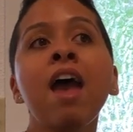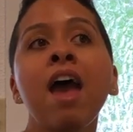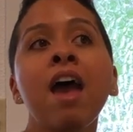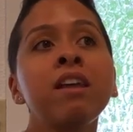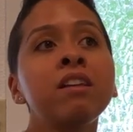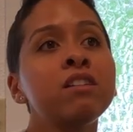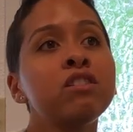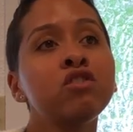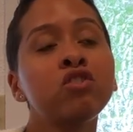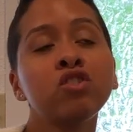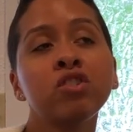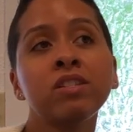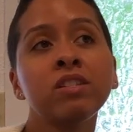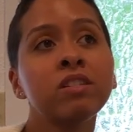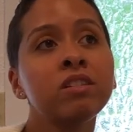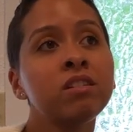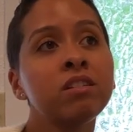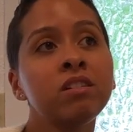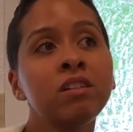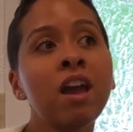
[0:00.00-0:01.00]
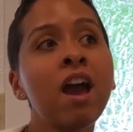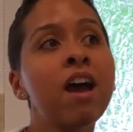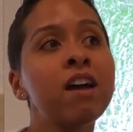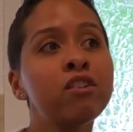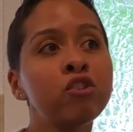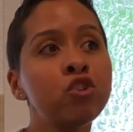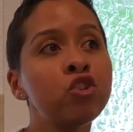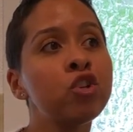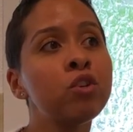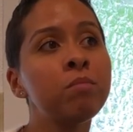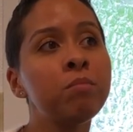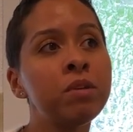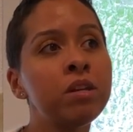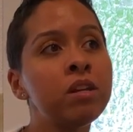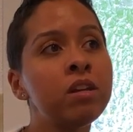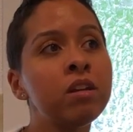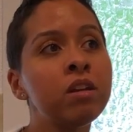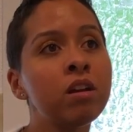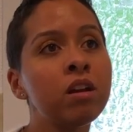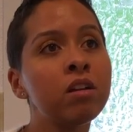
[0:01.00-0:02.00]
And it's just, yeah, it should
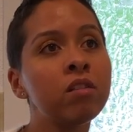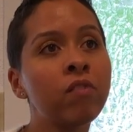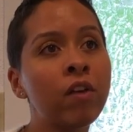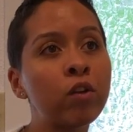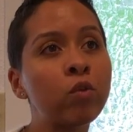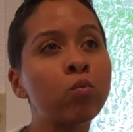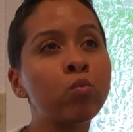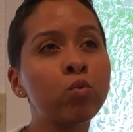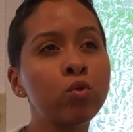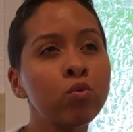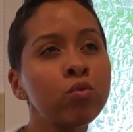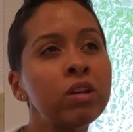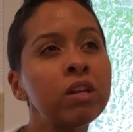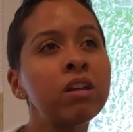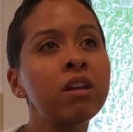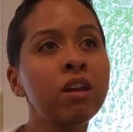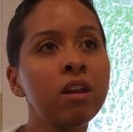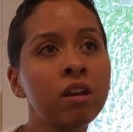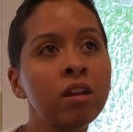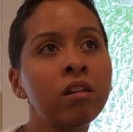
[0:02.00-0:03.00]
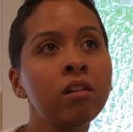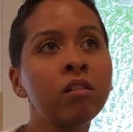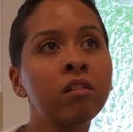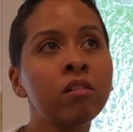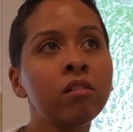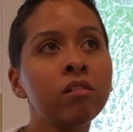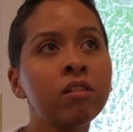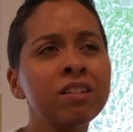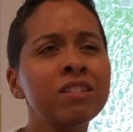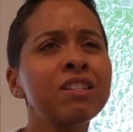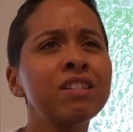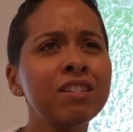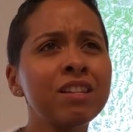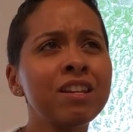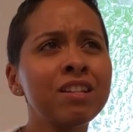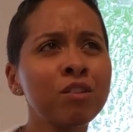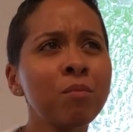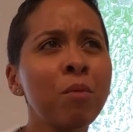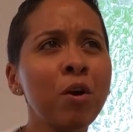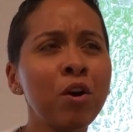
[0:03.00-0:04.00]
be rooted in, because it's a